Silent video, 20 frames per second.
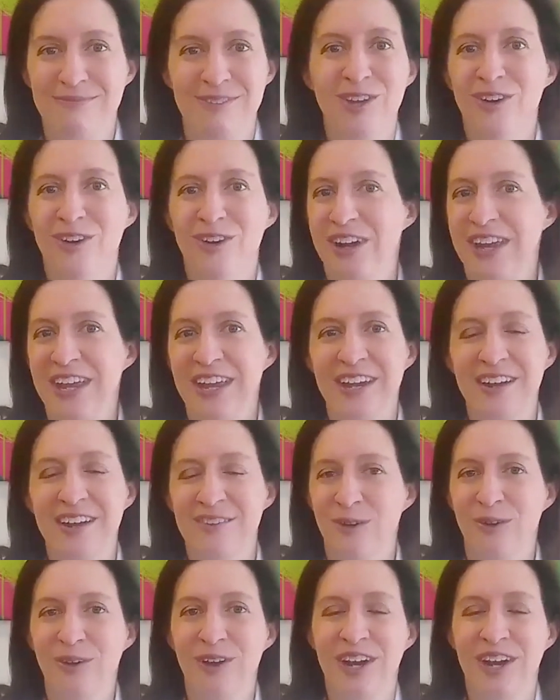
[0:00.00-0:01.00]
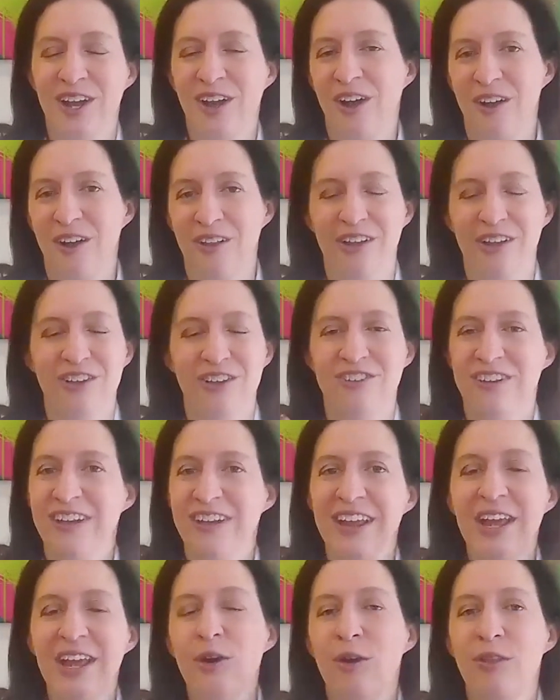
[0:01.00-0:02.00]
your kid is going to college
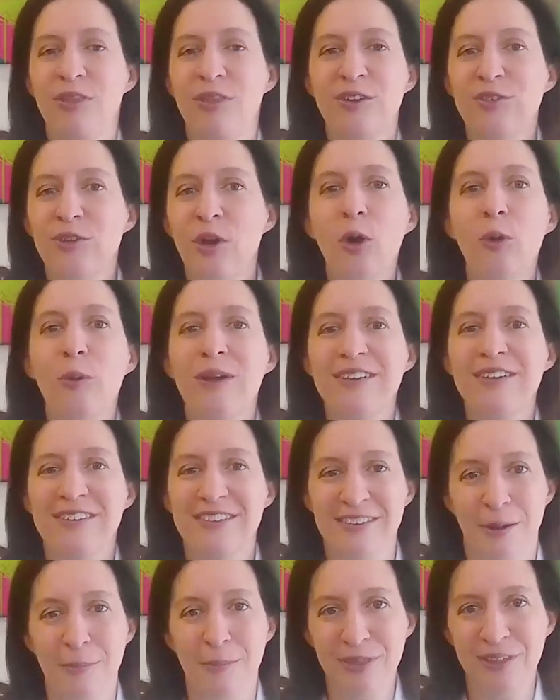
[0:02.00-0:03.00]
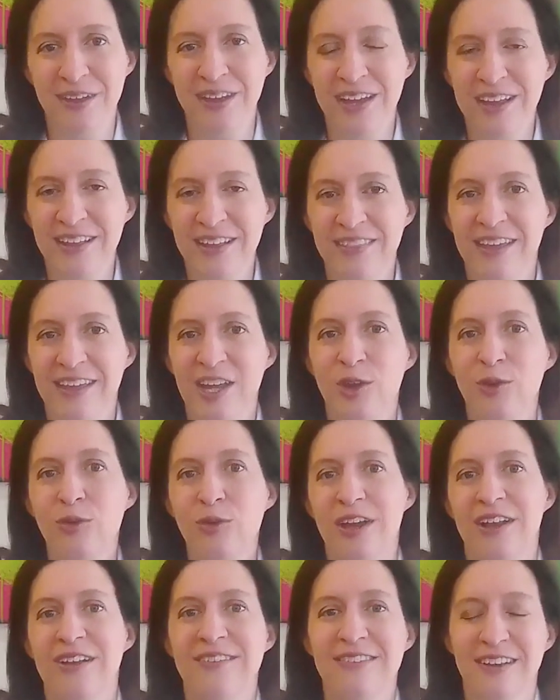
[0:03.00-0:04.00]
and you know there's always something that you
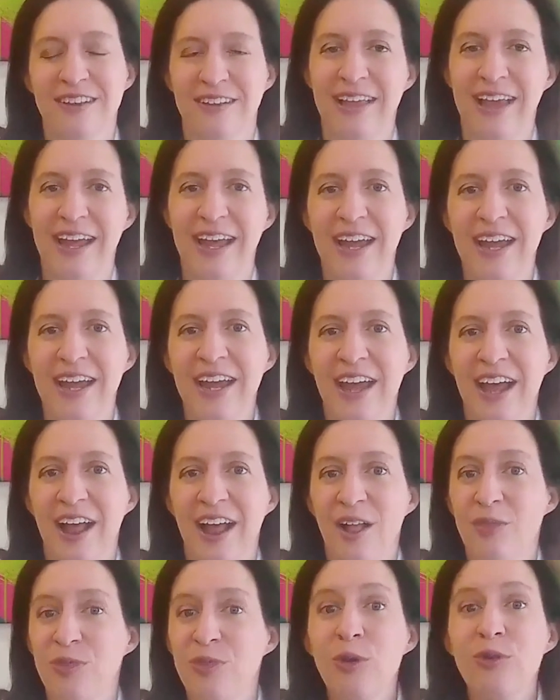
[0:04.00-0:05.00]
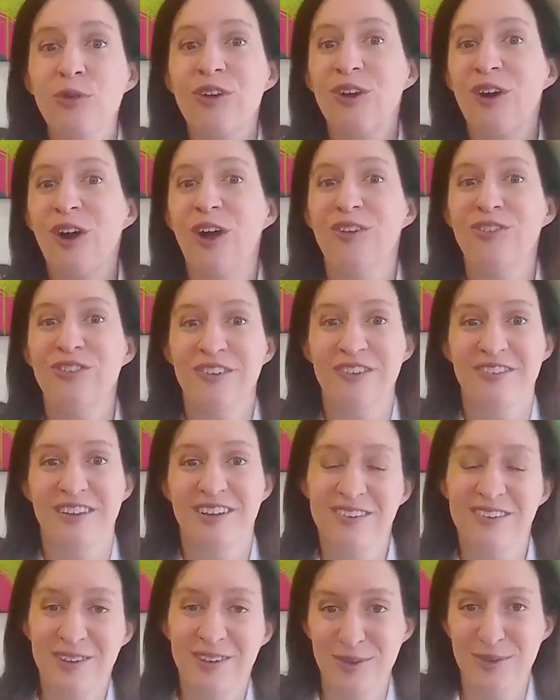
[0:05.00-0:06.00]
can delay those are all just
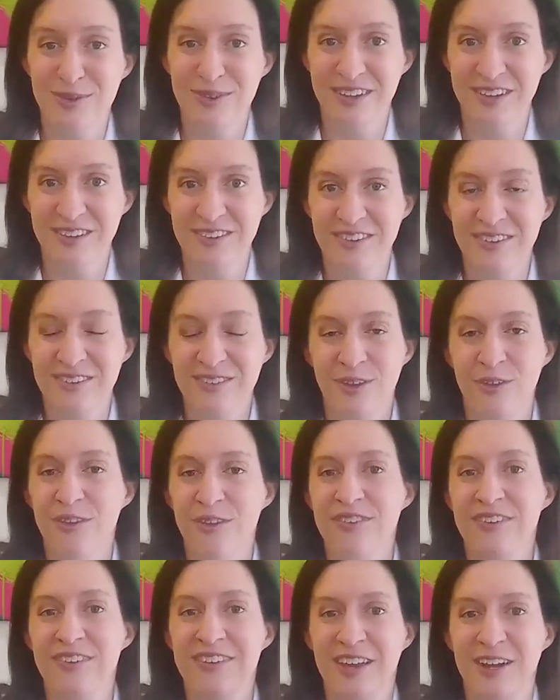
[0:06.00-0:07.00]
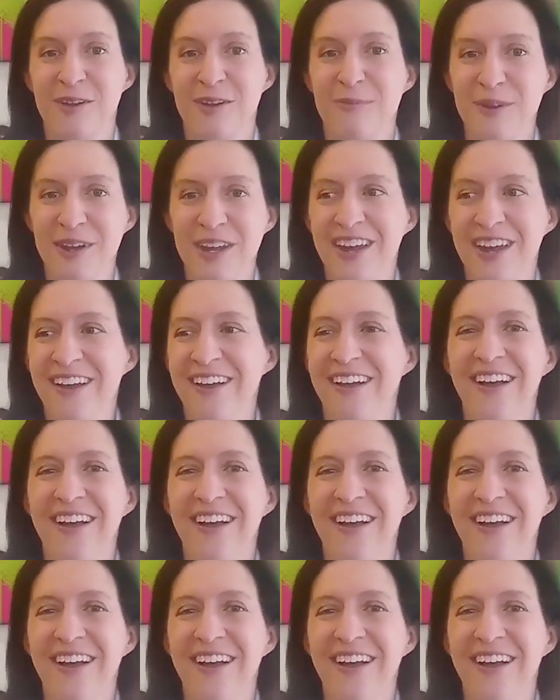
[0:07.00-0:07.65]
excuses so this is going to be